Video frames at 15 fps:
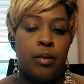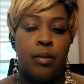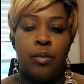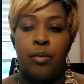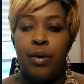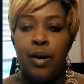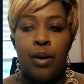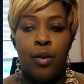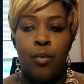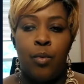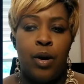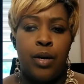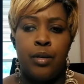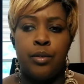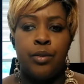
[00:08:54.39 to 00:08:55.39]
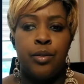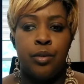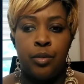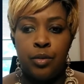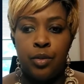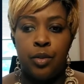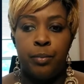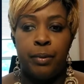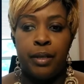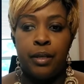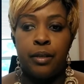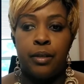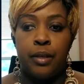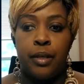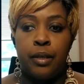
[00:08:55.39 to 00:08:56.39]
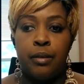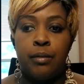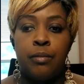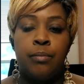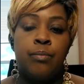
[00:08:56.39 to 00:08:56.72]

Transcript: Why aren't you using your bank account?